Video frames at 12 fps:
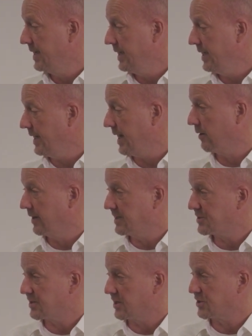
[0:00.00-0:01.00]
in
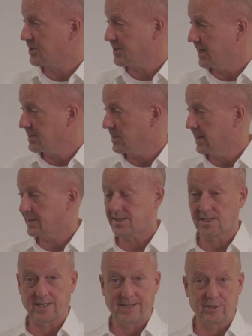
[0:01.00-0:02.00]
areas such as
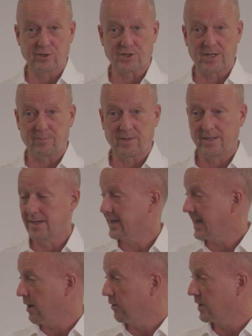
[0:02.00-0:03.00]
intellect, leadership,
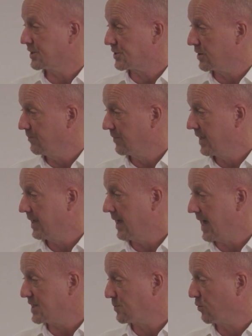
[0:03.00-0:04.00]
character,
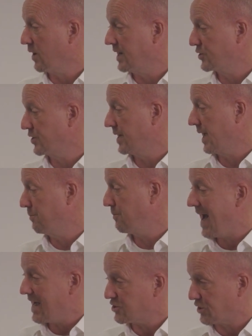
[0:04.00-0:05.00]
aspiration, and
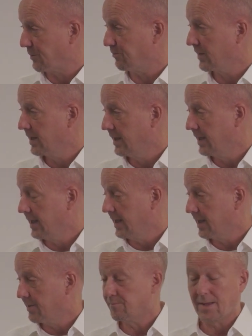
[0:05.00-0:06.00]
passion.
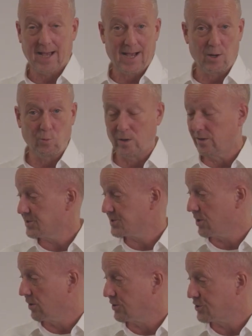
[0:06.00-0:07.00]
How will the
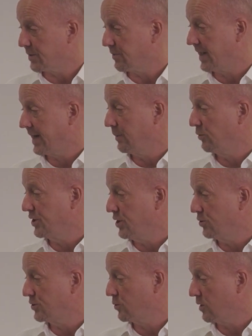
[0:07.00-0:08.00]
scholarship enable
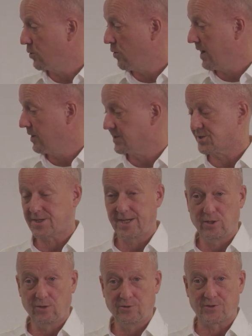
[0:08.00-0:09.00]
you to acquire the
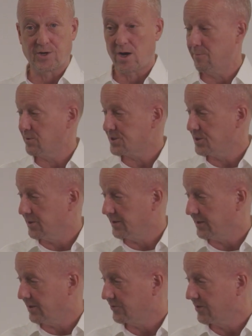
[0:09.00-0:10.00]
skills and
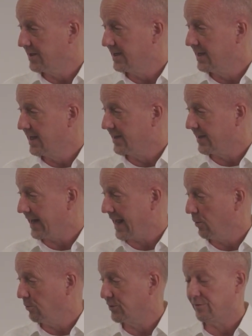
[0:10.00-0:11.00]
opportunities that
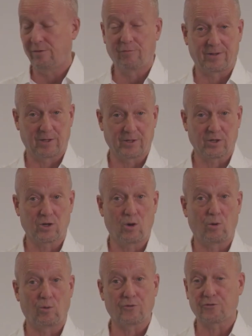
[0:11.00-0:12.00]
help to fulfill your
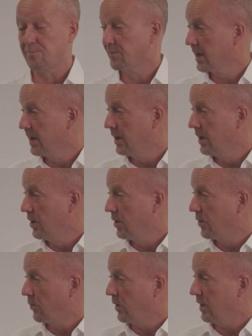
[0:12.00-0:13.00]
goals?
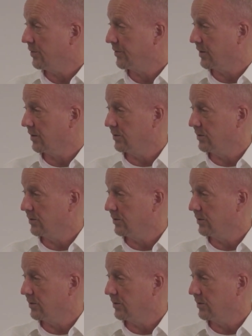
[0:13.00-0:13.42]
Well, there are a